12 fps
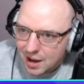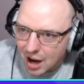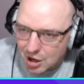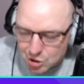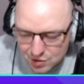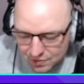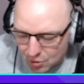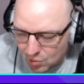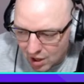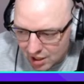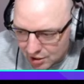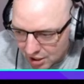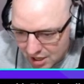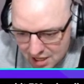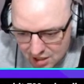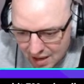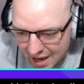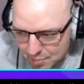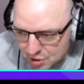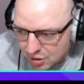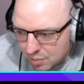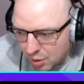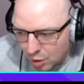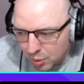I just feel like, I don't know, he could
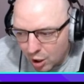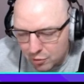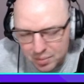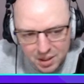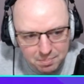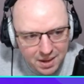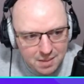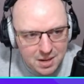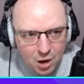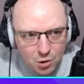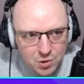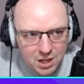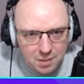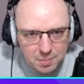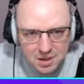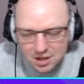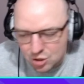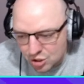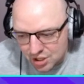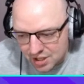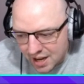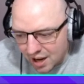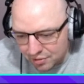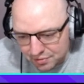absolutely pop off, but then maybe owning him is just
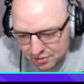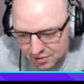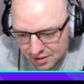enough.